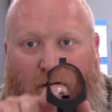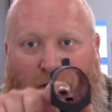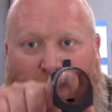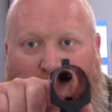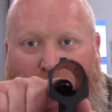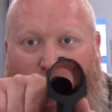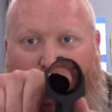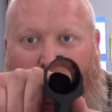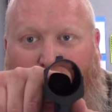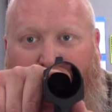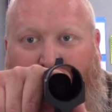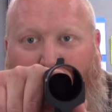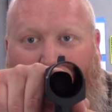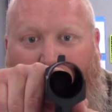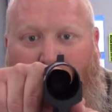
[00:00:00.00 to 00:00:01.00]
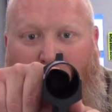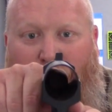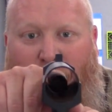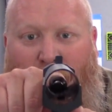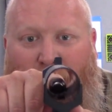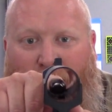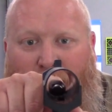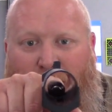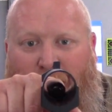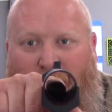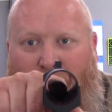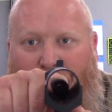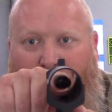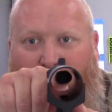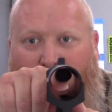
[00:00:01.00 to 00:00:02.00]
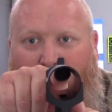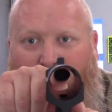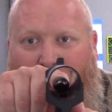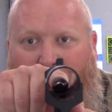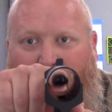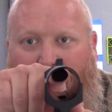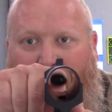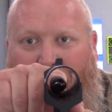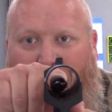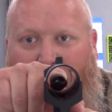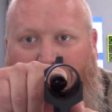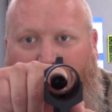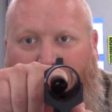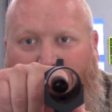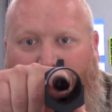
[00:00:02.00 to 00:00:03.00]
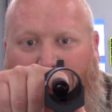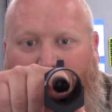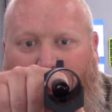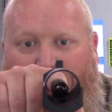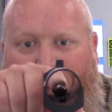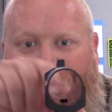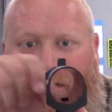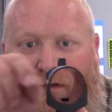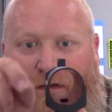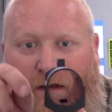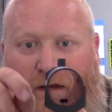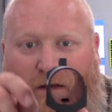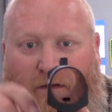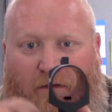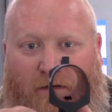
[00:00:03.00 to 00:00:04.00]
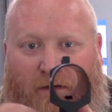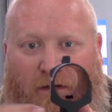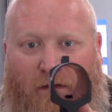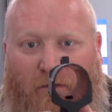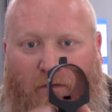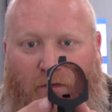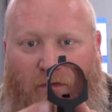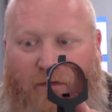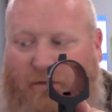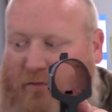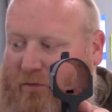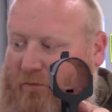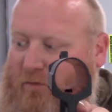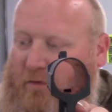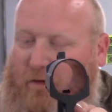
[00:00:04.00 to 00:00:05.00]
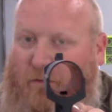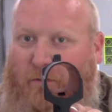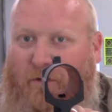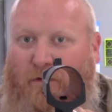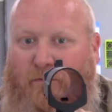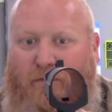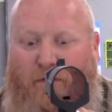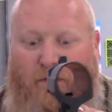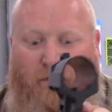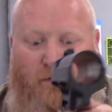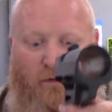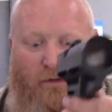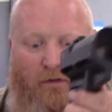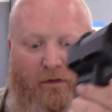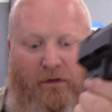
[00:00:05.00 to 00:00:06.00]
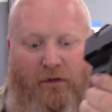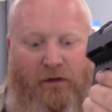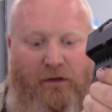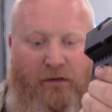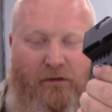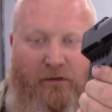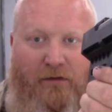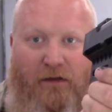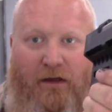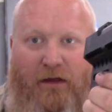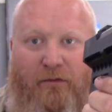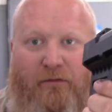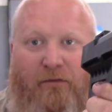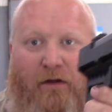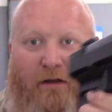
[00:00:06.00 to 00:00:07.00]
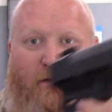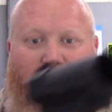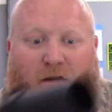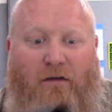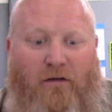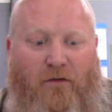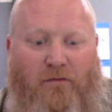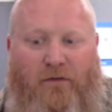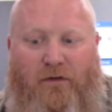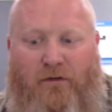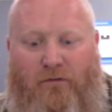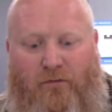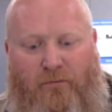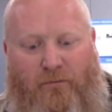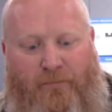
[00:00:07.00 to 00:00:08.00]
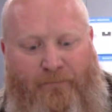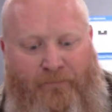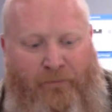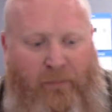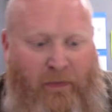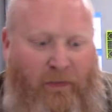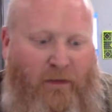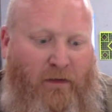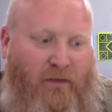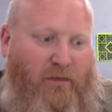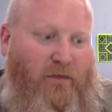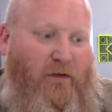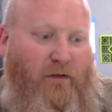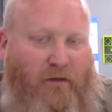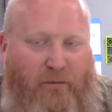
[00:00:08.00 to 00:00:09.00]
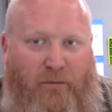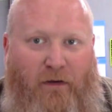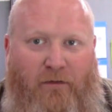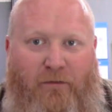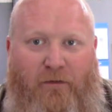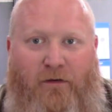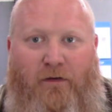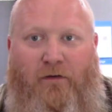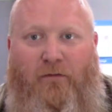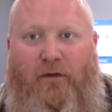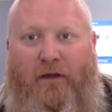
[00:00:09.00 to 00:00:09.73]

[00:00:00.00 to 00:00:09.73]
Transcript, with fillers: There's a little spot right right here on this side. You can see where the screw will come up and just clamps right down onto the buffer tube.